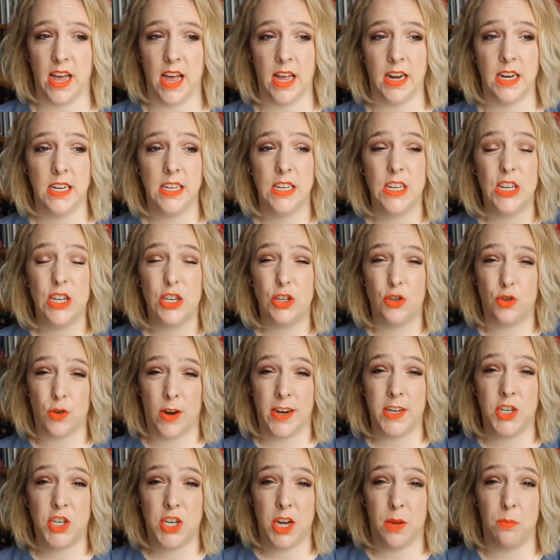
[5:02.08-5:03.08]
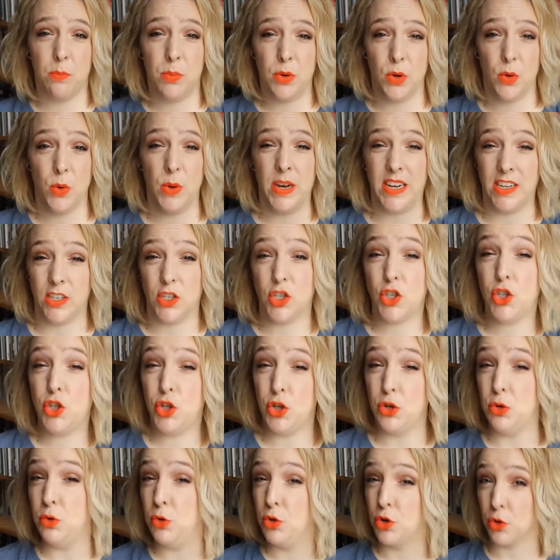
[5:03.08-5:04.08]
that dry shampoo is
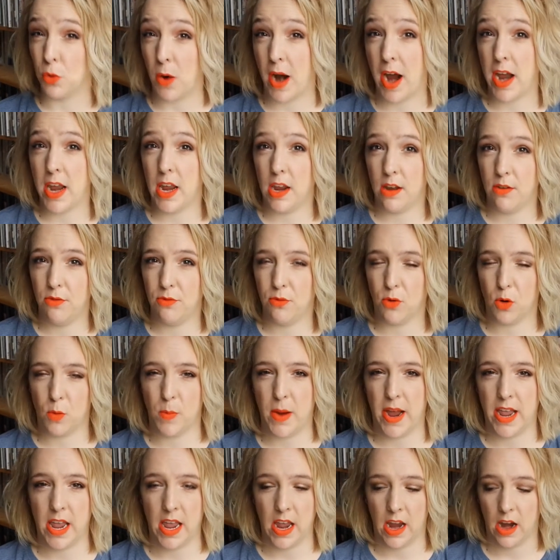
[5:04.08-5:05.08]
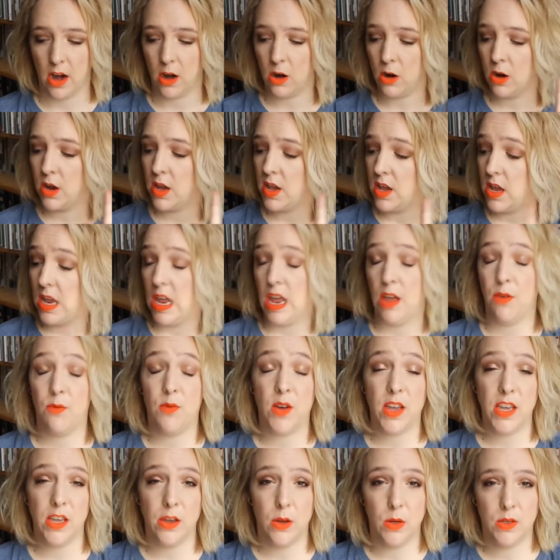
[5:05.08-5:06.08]
too drying for my hair.
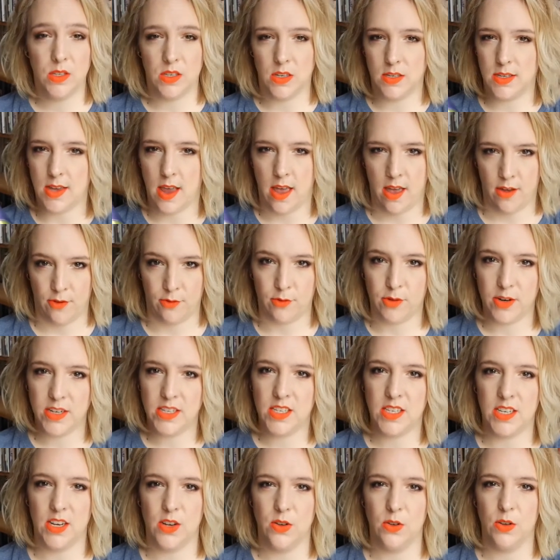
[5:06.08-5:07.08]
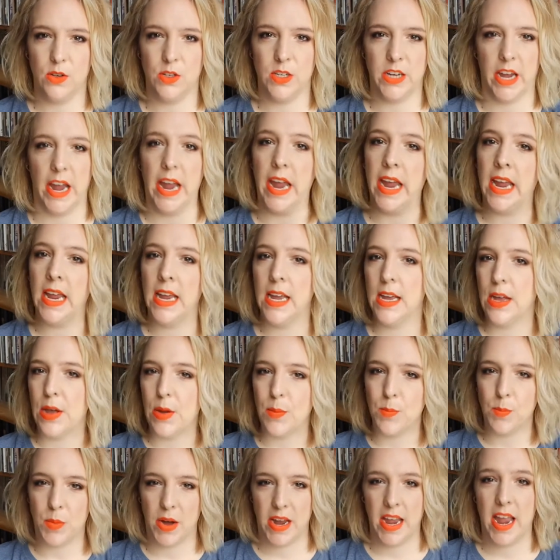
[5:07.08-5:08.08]
If I use this every single day,
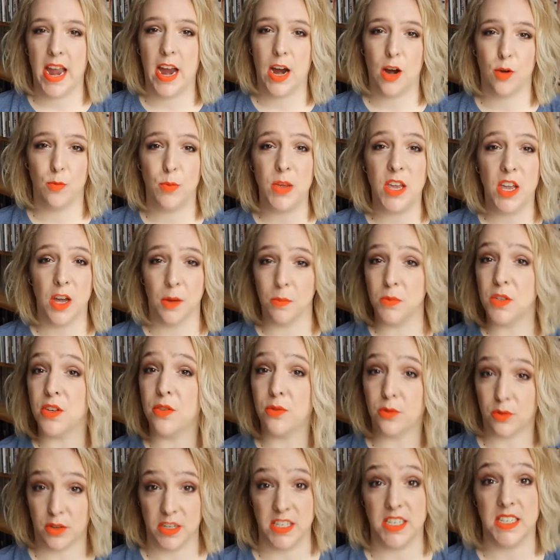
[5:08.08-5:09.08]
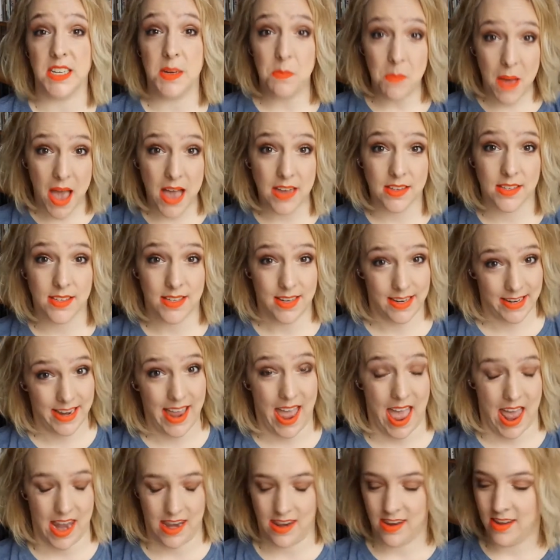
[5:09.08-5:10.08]
my hair becomes a frizzy mess
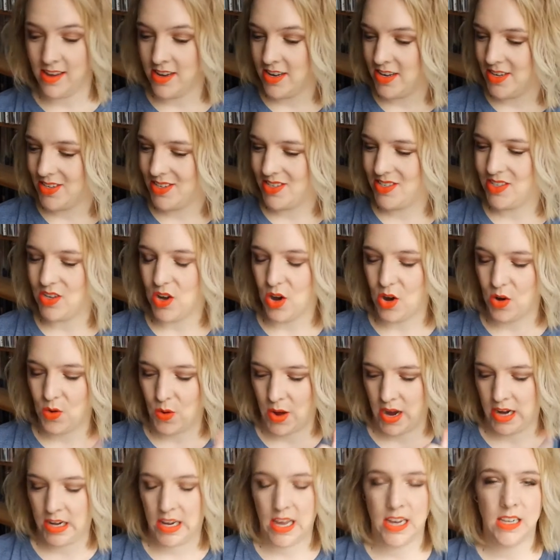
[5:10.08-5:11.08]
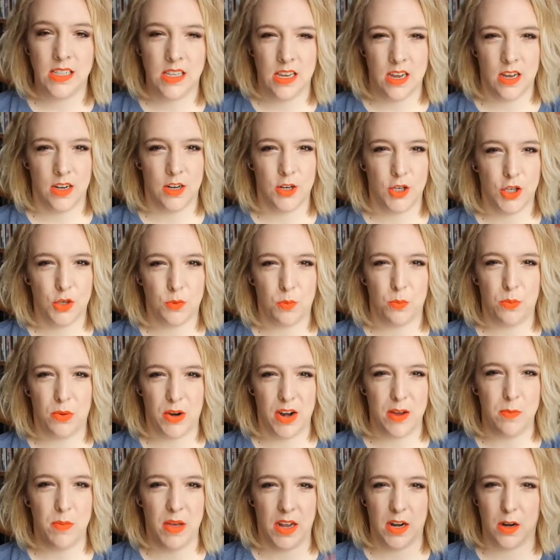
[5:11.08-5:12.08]
again. So I like the other
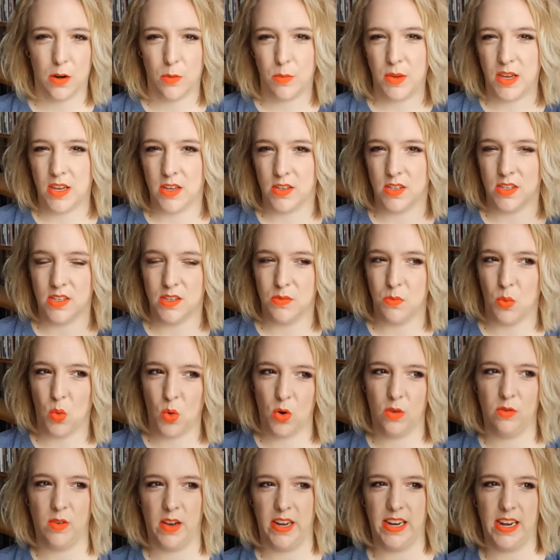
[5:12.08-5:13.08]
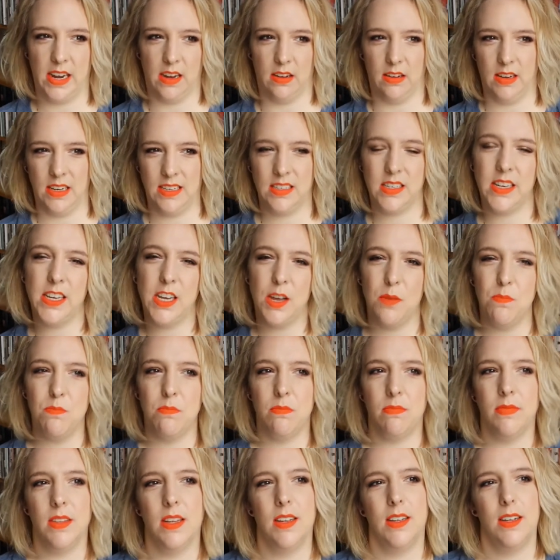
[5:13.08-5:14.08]
spray better because it's more of like, a, it's like a,